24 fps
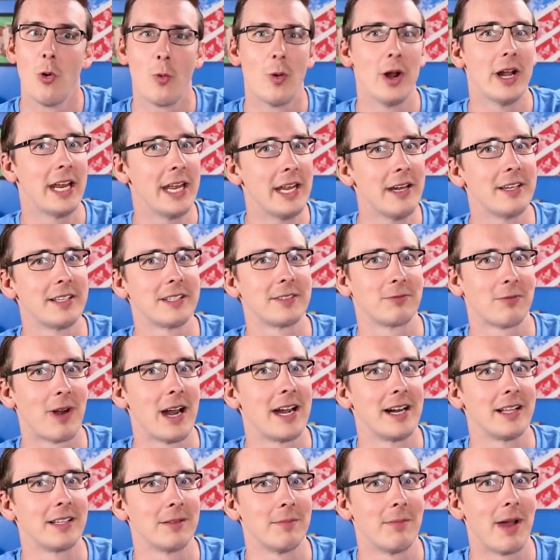when he just
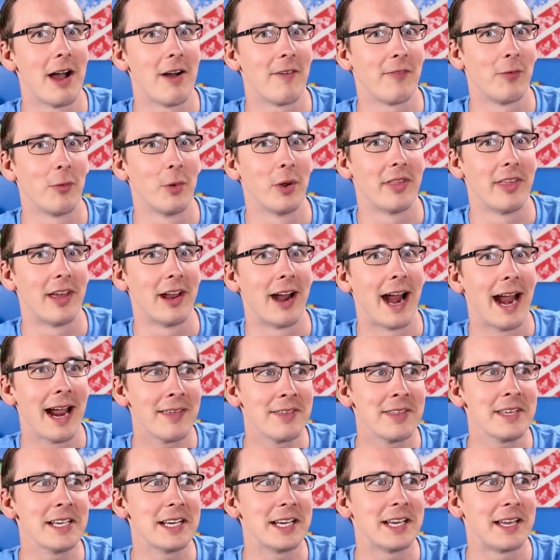ran into Malfoy, software there,
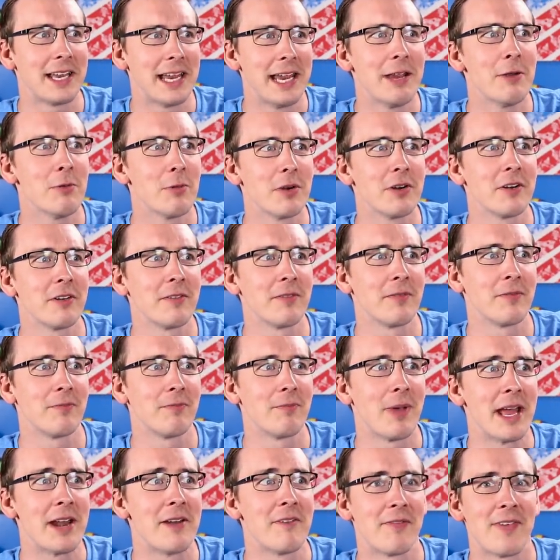I think he would
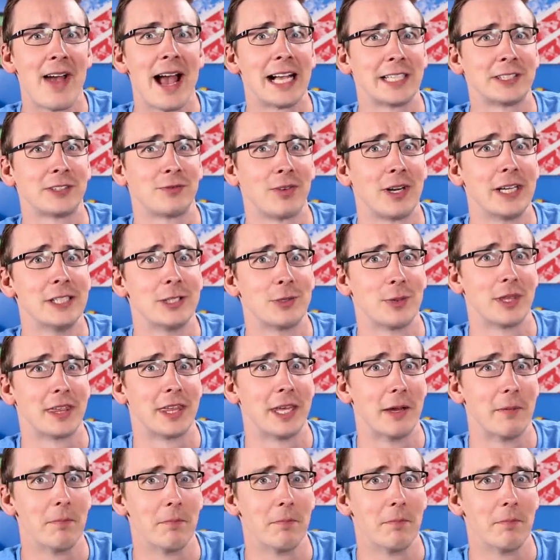have been fast friends with